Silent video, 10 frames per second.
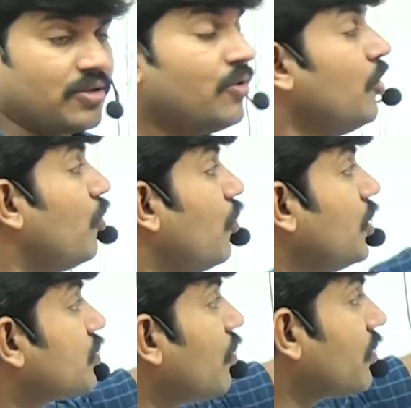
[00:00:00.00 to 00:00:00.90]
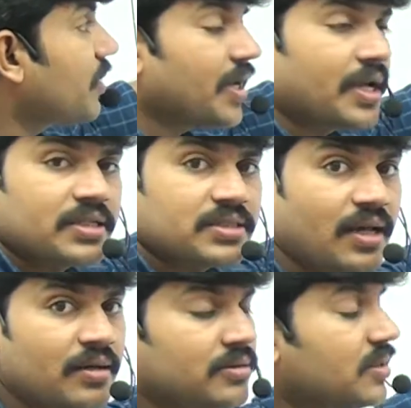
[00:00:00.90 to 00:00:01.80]
Uh, who is going to take care, sir?
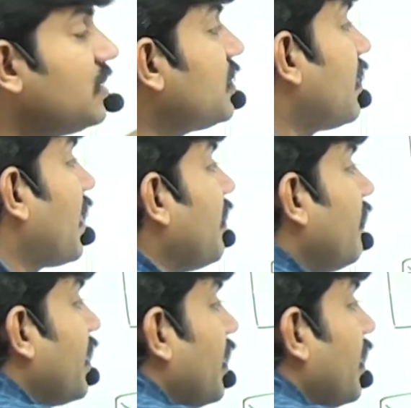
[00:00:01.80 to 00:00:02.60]
This uh, driver